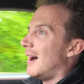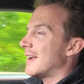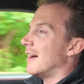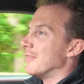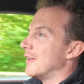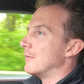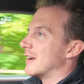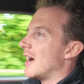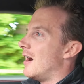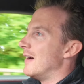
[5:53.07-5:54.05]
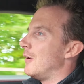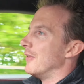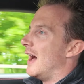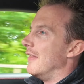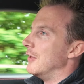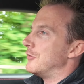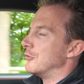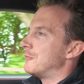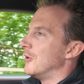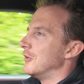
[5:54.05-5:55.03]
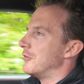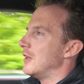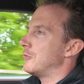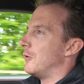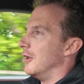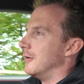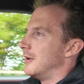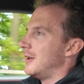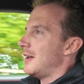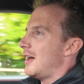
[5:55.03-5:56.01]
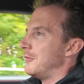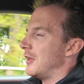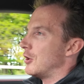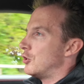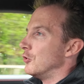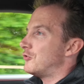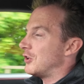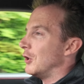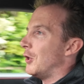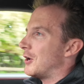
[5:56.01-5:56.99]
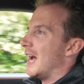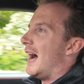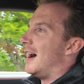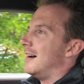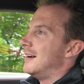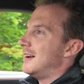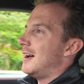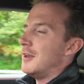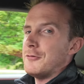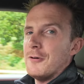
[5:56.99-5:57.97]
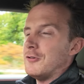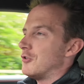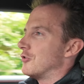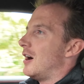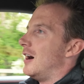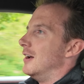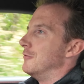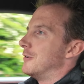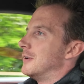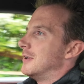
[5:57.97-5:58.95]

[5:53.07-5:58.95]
I can't think of a car out there that's as fun as this one, as good to look at and as fun to drive